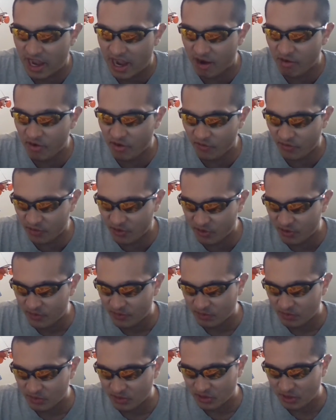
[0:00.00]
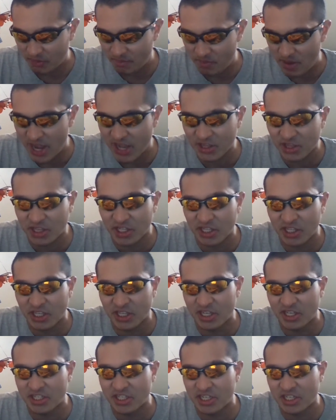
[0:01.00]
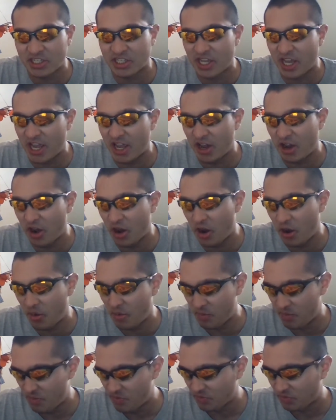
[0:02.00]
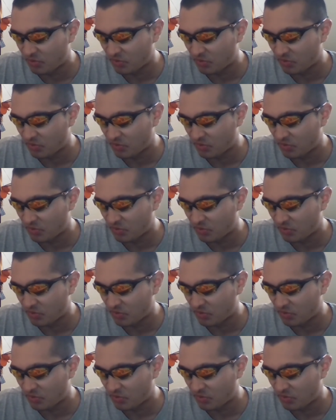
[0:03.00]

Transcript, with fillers: However, the bad thing is is that um